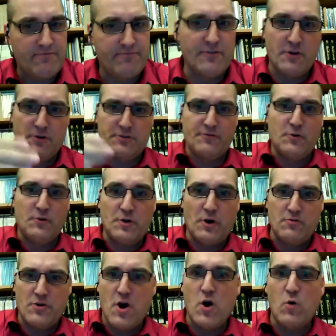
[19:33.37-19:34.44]
For those of you who
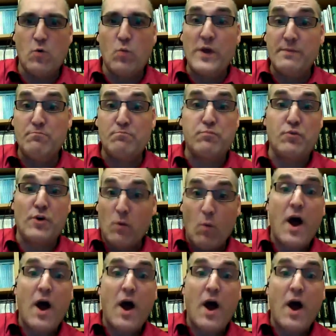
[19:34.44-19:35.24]
don't know, we bring